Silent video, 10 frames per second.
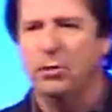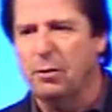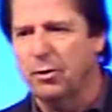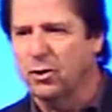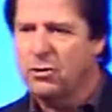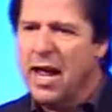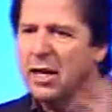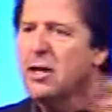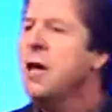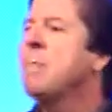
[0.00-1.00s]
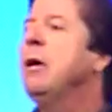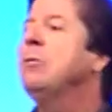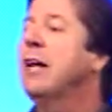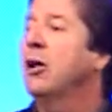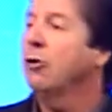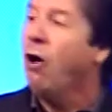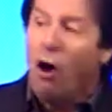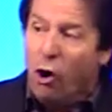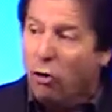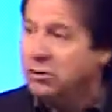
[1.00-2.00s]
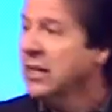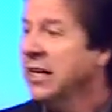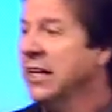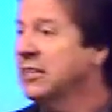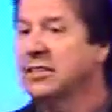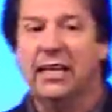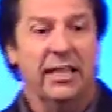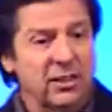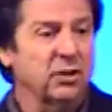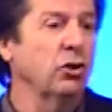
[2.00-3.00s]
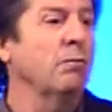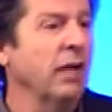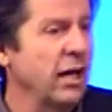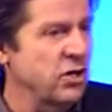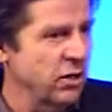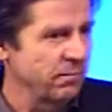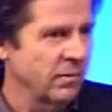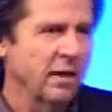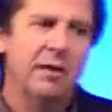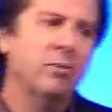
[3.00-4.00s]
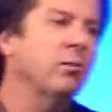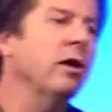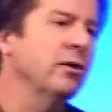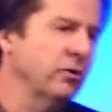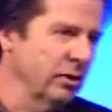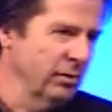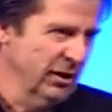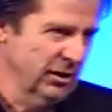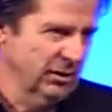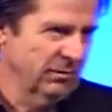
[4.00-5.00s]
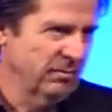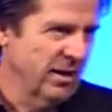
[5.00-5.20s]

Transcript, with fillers: people. They're dragging people out of their homes. This is it. This is tribulation. But it wasn't the tribulation.